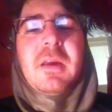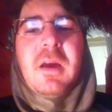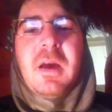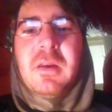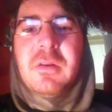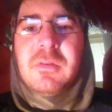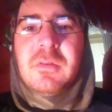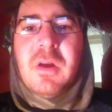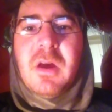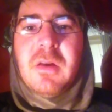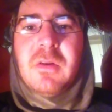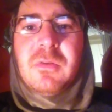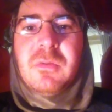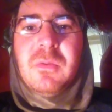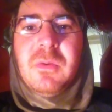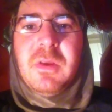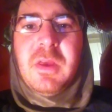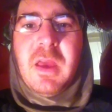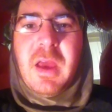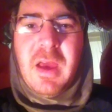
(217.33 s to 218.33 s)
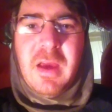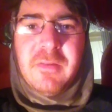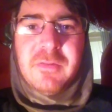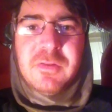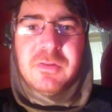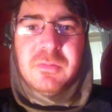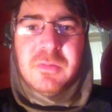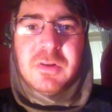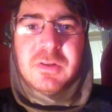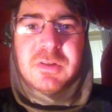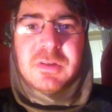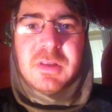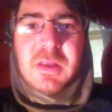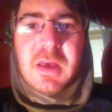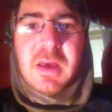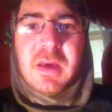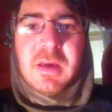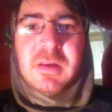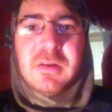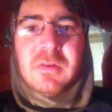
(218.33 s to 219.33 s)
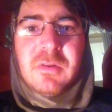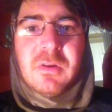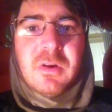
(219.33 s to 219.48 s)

I don't really have too much of that,